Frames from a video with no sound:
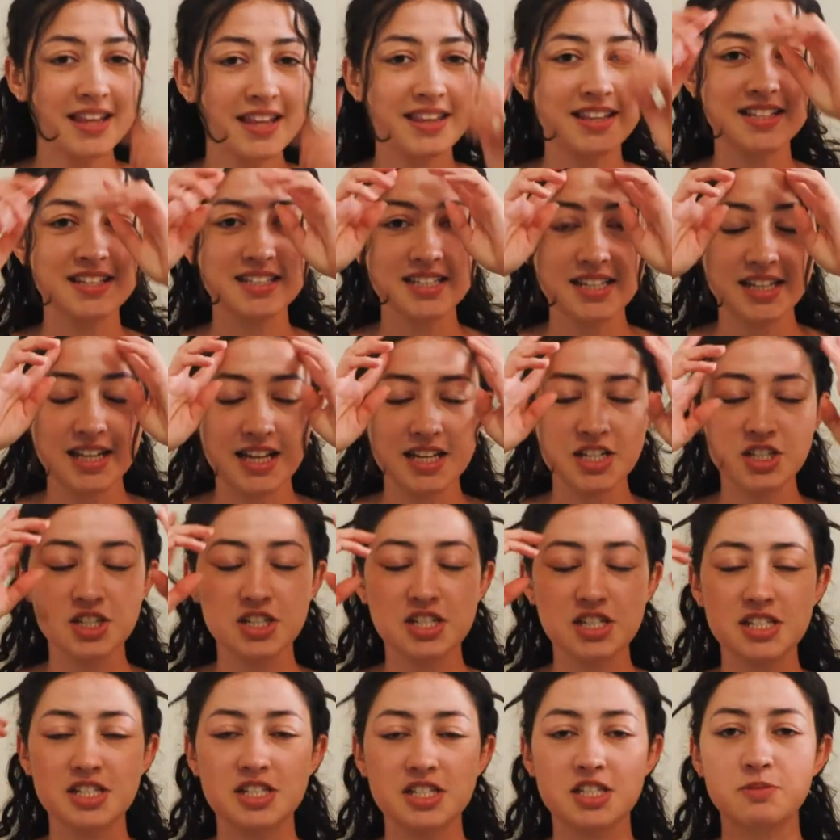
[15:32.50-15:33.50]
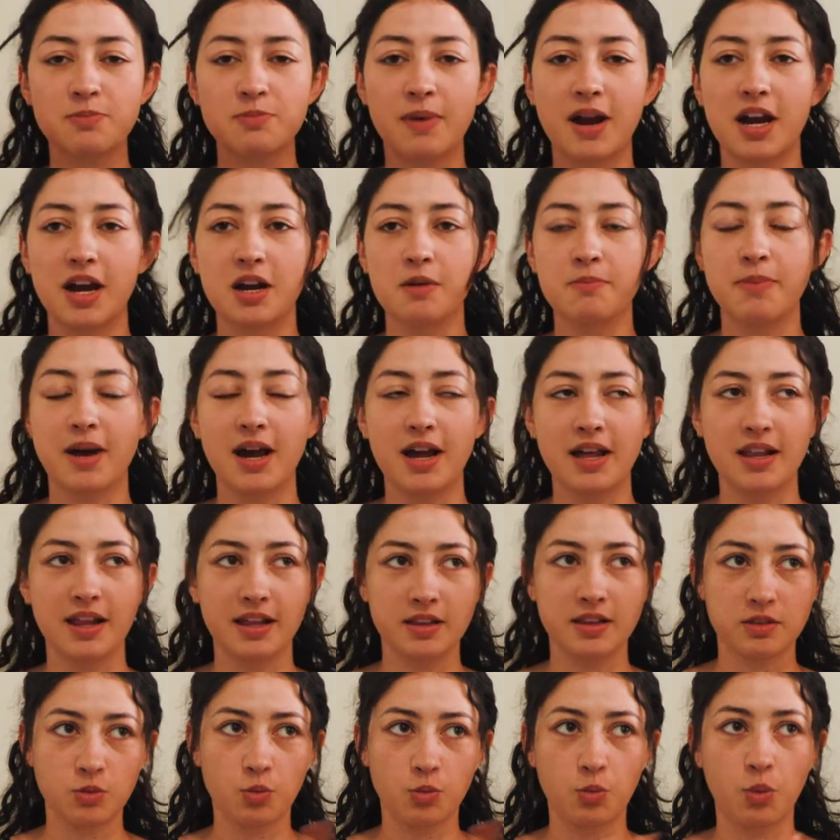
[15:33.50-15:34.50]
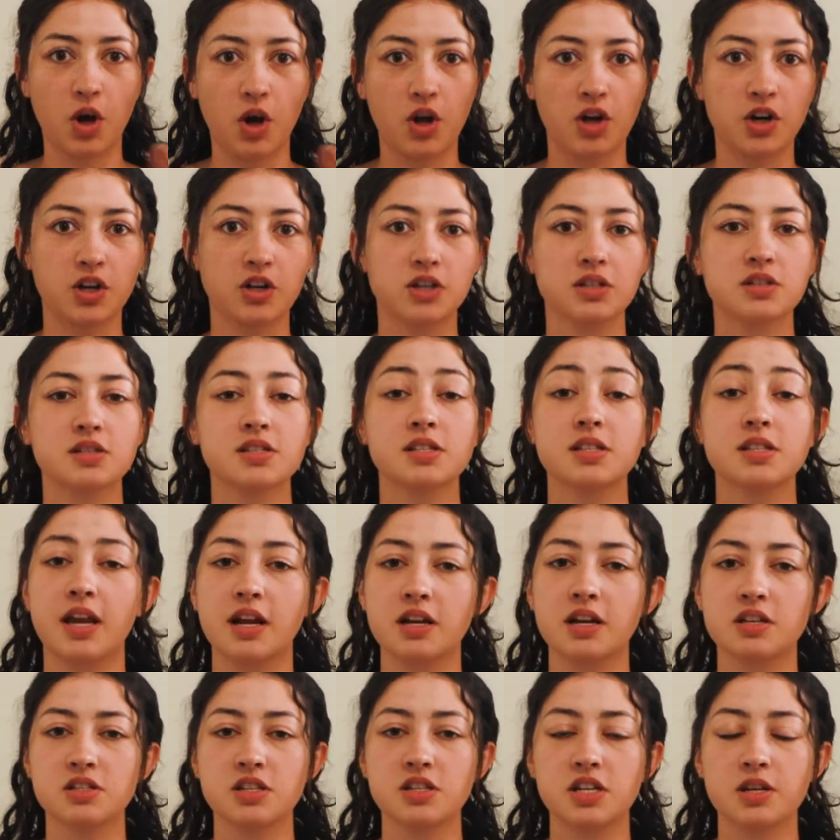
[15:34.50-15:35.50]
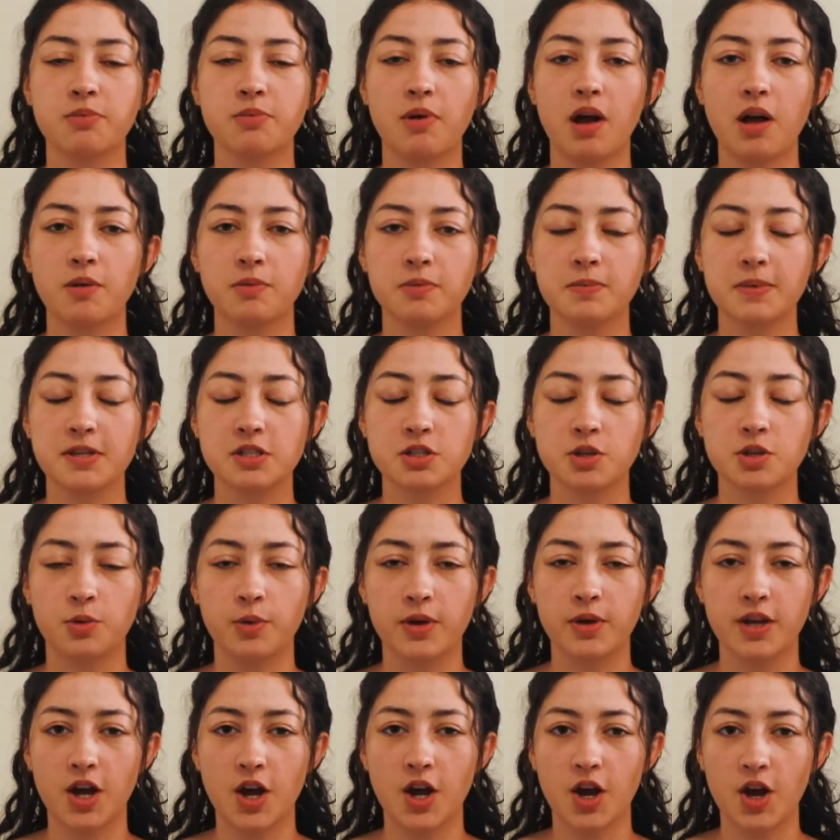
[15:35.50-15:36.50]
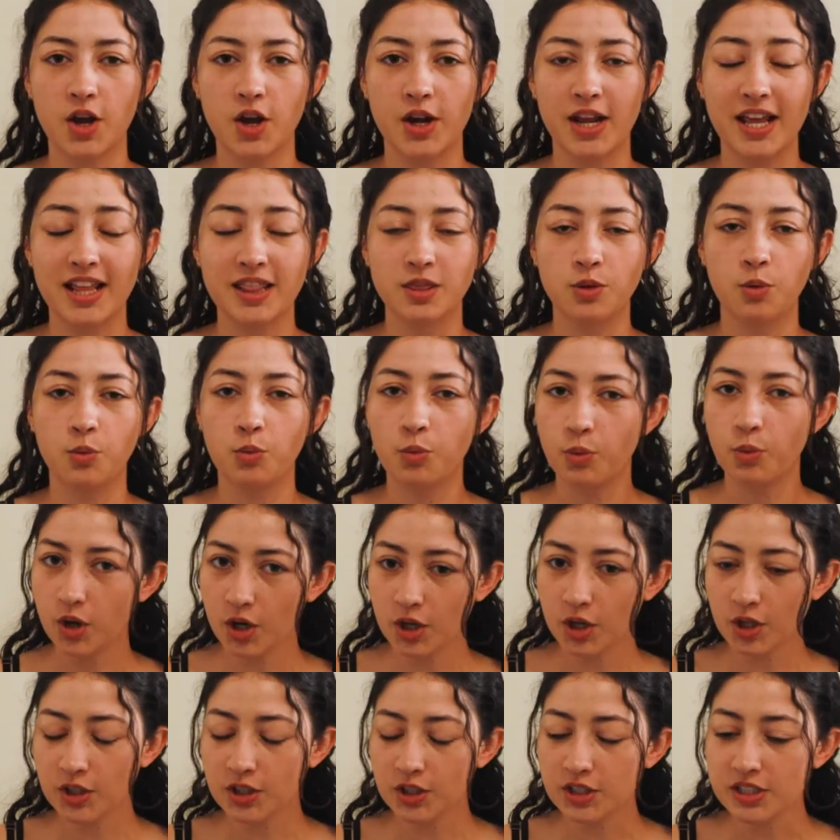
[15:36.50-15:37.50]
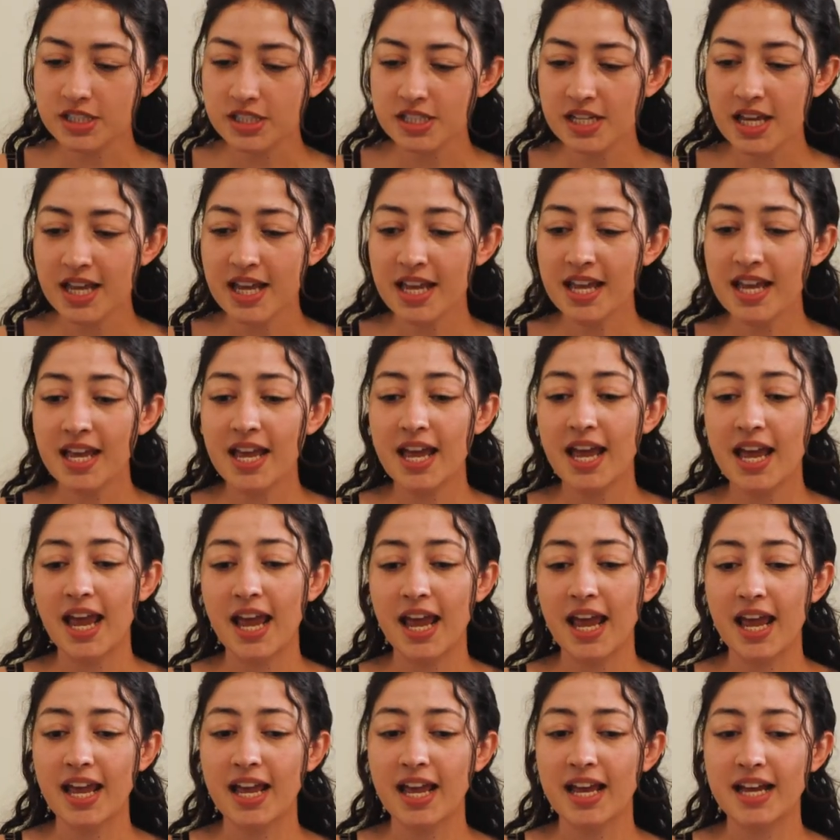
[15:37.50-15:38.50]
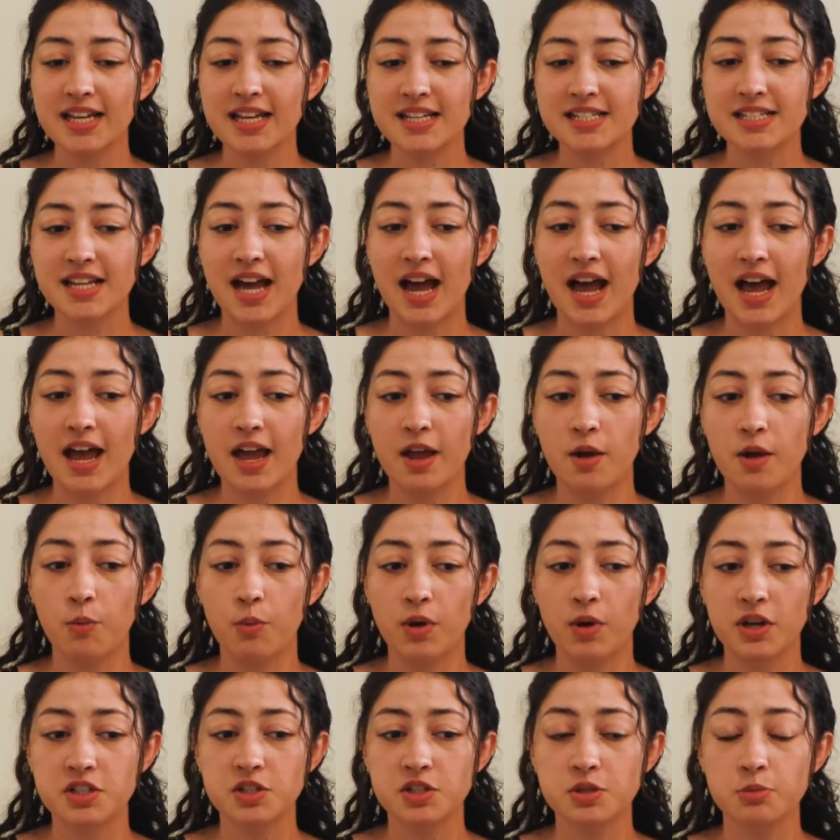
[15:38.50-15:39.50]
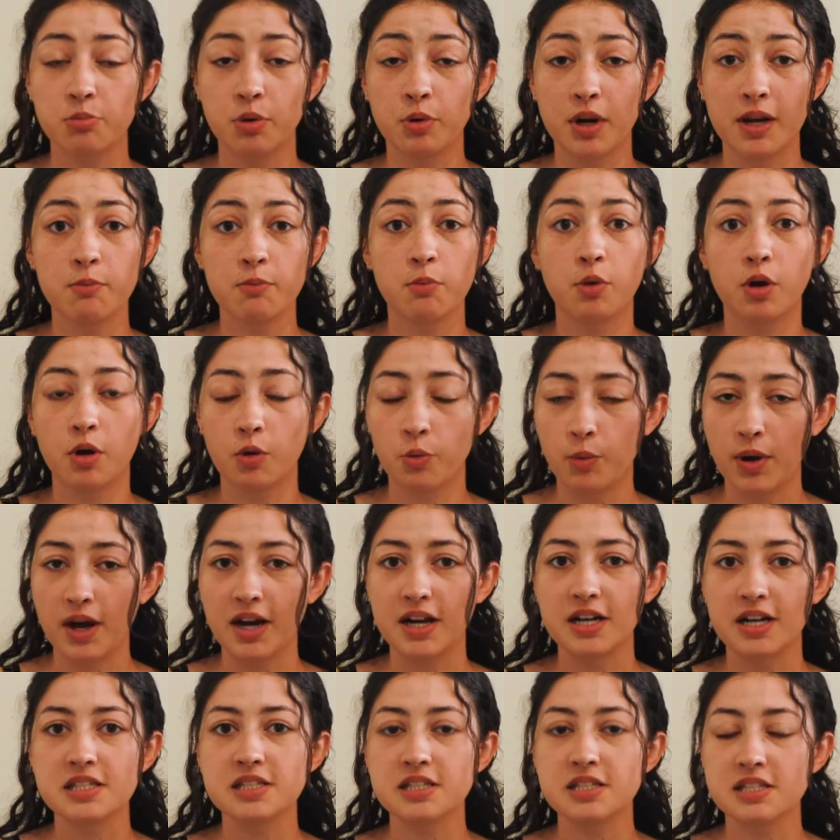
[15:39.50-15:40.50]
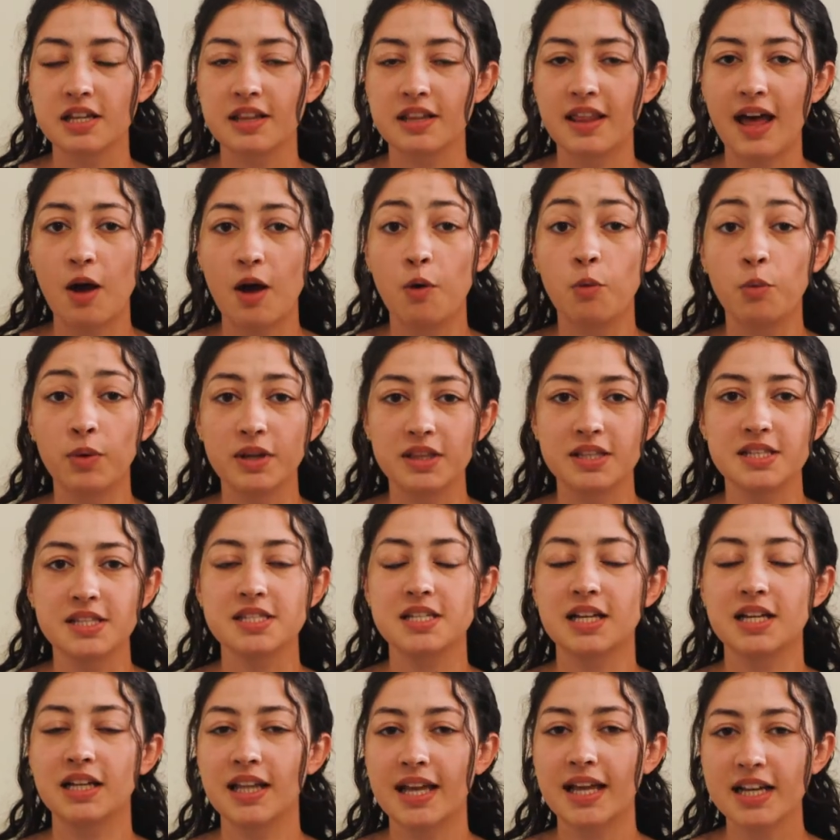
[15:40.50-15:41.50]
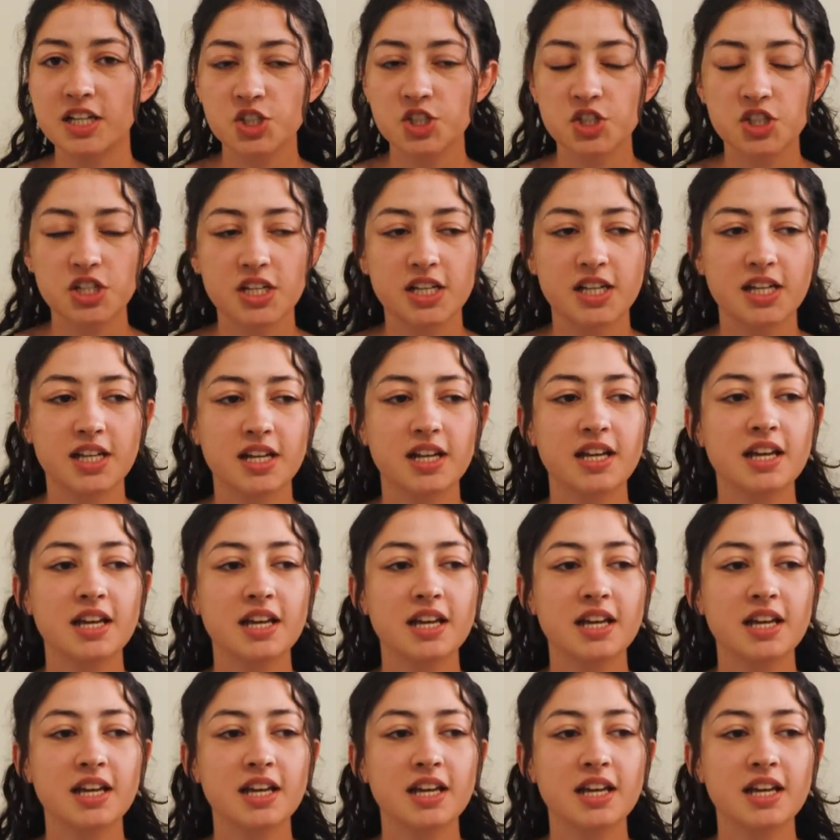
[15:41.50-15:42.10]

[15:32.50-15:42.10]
This collection is inspired by like the water scarcity problem that's going on in the world and I want to bring more awareness to that with this collection.